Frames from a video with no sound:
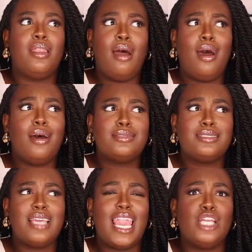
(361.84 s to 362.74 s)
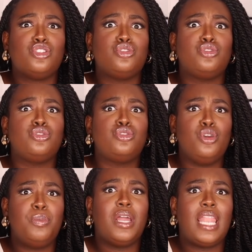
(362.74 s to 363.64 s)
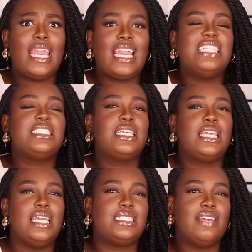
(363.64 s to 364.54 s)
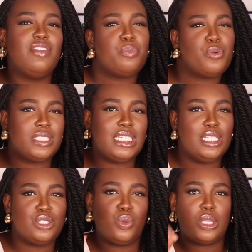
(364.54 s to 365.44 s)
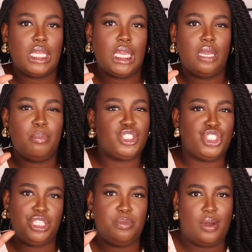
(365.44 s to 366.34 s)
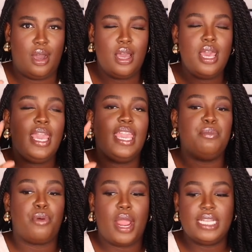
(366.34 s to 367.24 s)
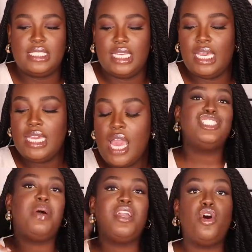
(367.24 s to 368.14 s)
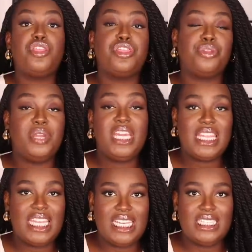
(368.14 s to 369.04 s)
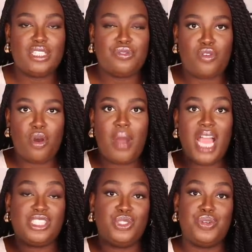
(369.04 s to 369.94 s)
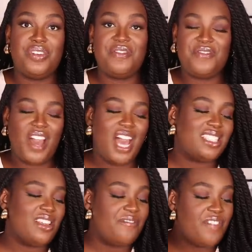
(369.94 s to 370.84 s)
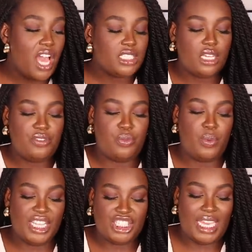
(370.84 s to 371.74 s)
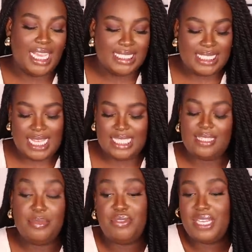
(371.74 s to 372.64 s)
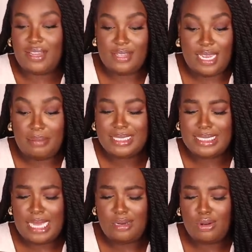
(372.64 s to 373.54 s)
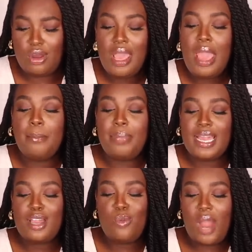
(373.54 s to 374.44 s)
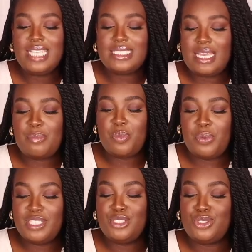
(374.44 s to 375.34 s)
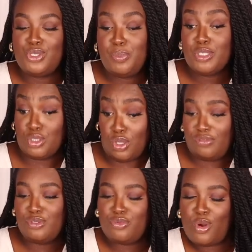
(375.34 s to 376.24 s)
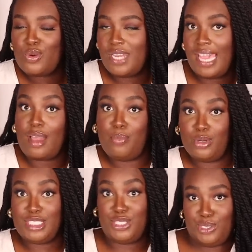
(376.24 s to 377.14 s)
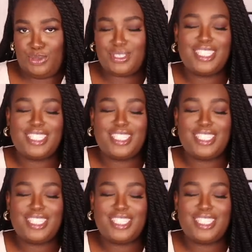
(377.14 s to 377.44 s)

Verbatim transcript: Plus, it's super like, it's it's giving pretty little thing, but cheaper in pricing. So I got three things from I Saw It First. The first of which is this. Let me read out the name because it's kind of long. Black and white zebra print, super soft roll neck bodysuit.